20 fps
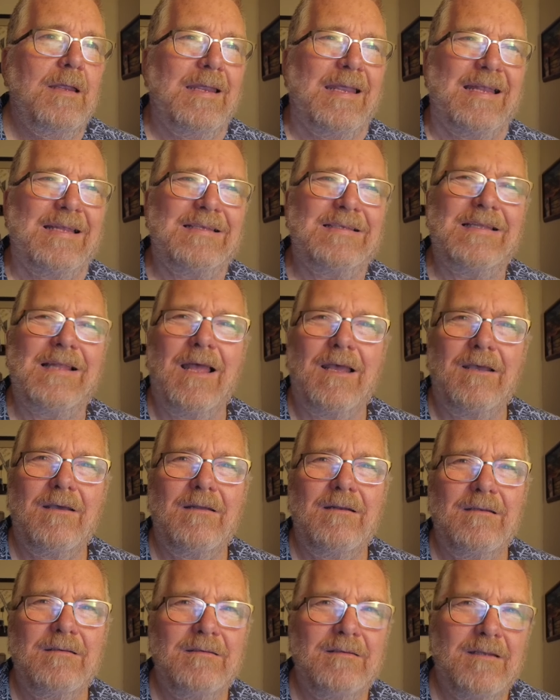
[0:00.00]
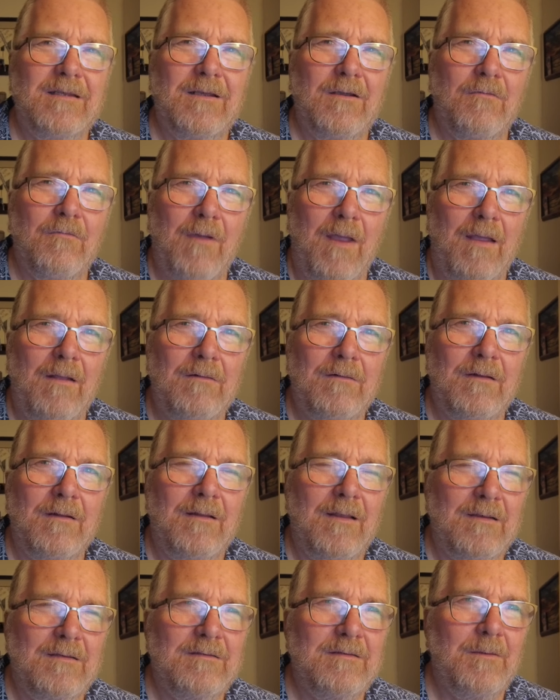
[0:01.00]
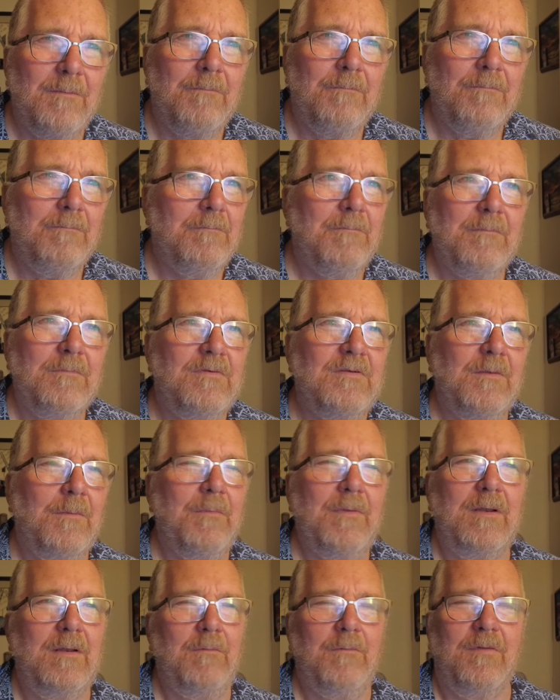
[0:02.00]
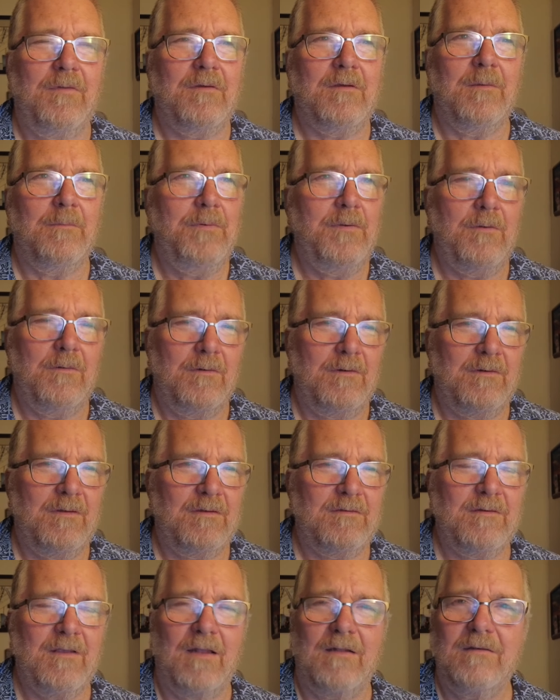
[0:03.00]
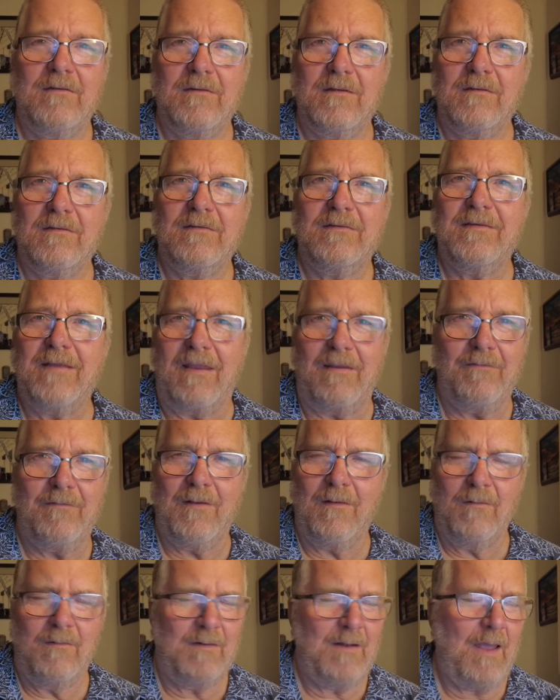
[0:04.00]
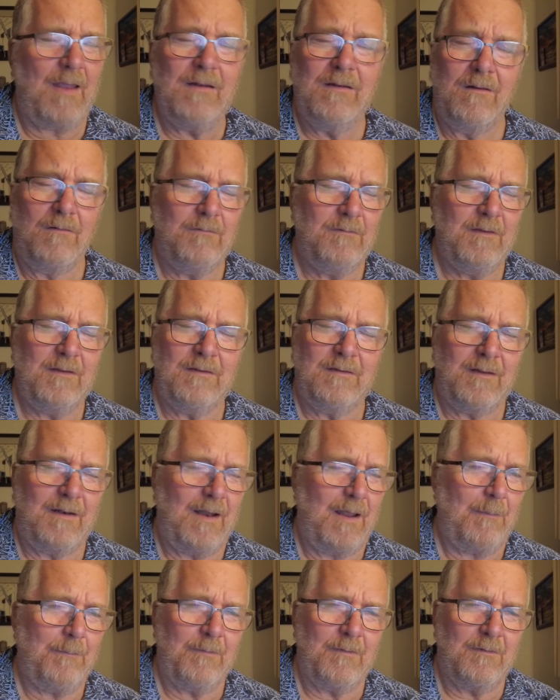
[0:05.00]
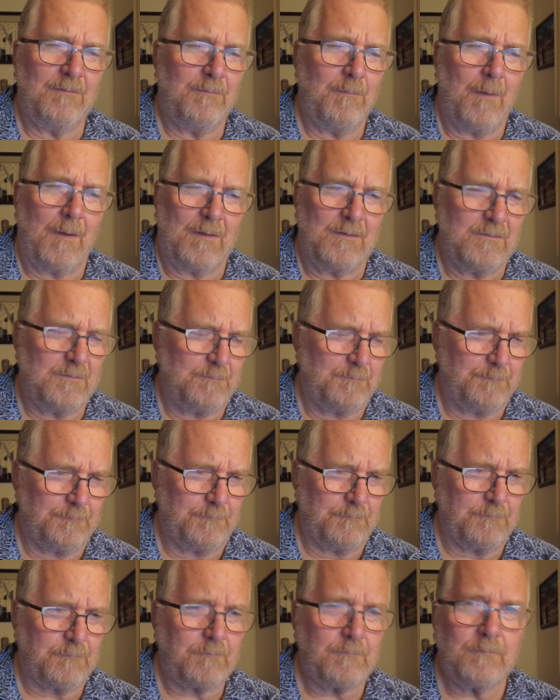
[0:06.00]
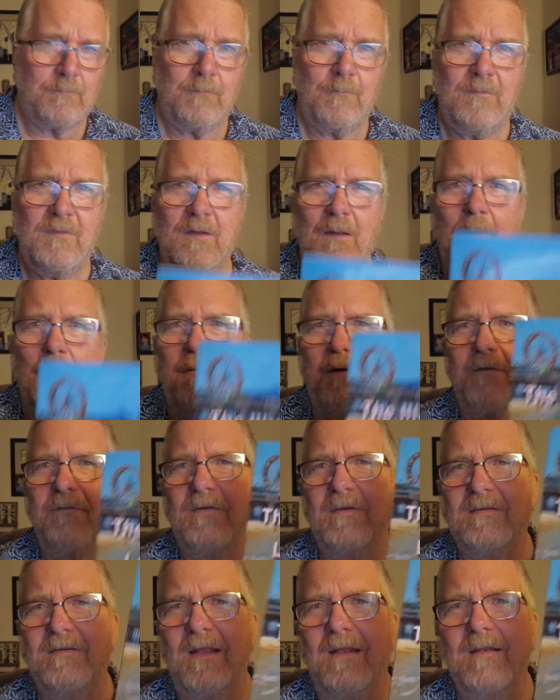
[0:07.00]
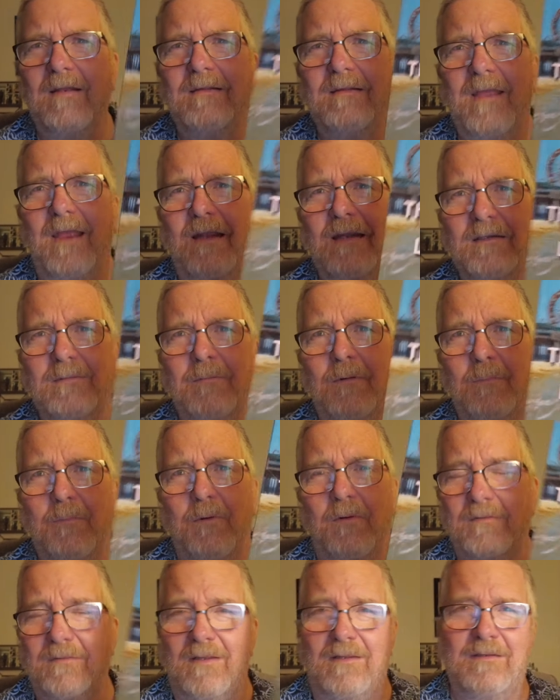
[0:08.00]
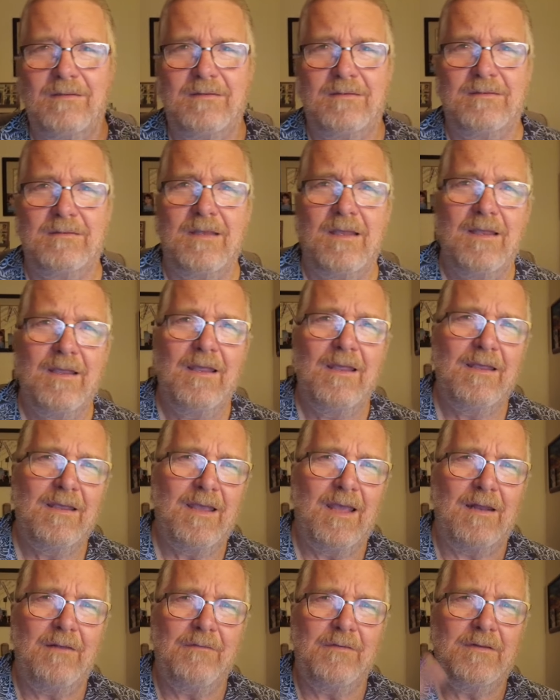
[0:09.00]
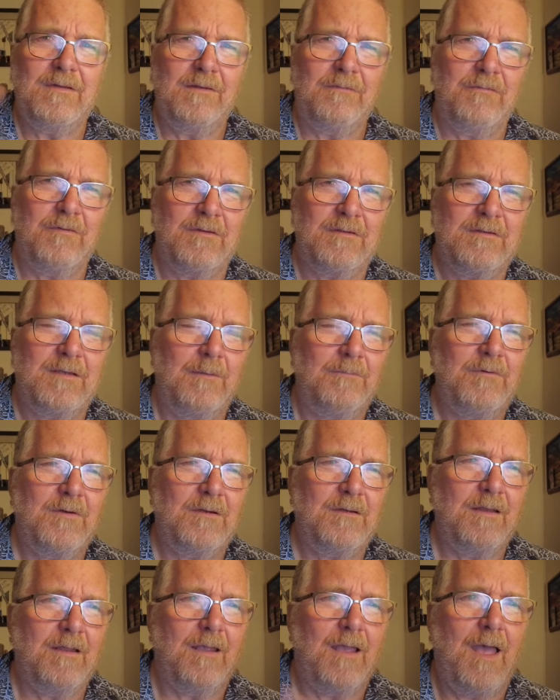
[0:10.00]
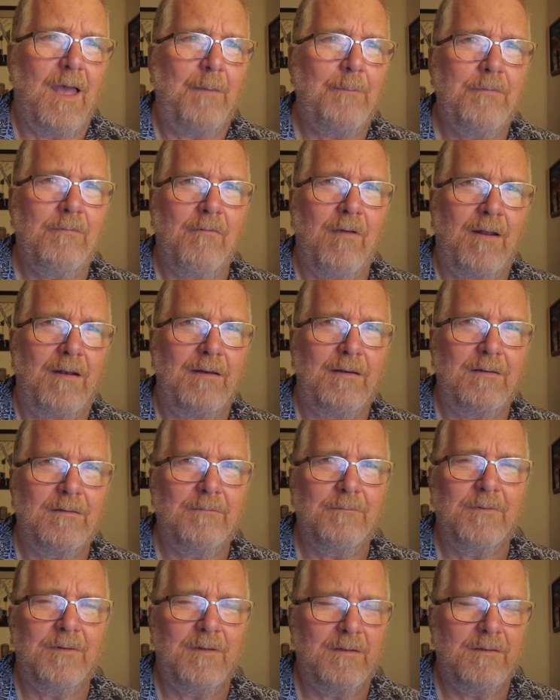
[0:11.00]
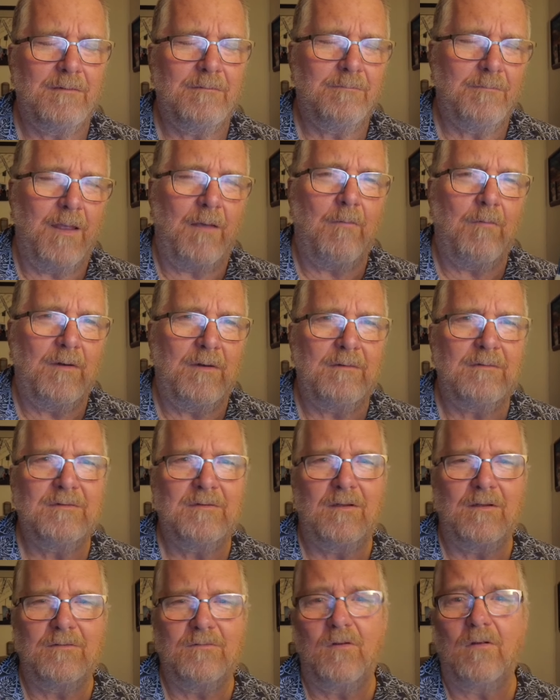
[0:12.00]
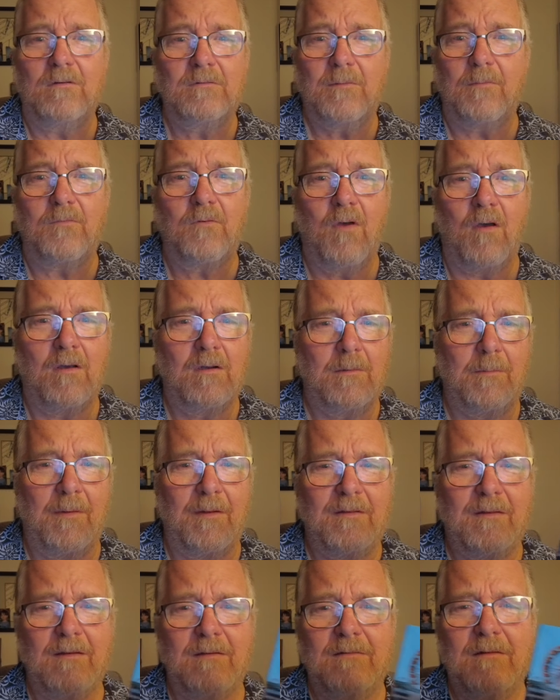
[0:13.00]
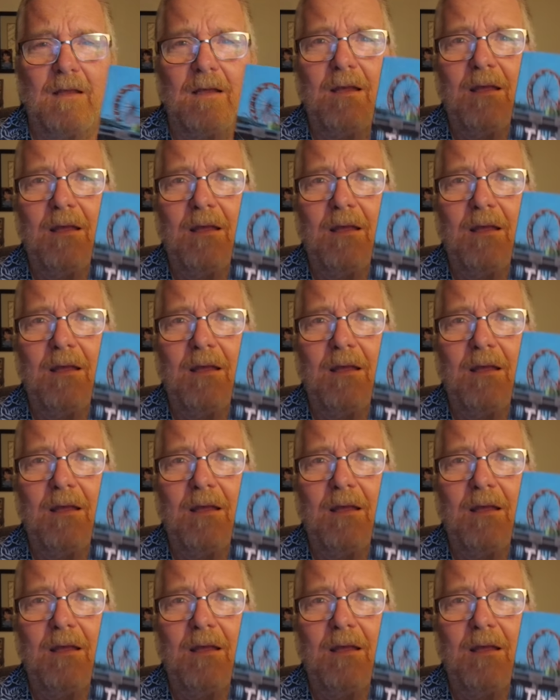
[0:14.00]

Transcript: it's not going to stick around unless somebody with a computer decides to save it. And I don't think that happens much. But if you send a tangible book, now this is kind of a different subject than copywriting, but I wanted, as long as I'm talking about this,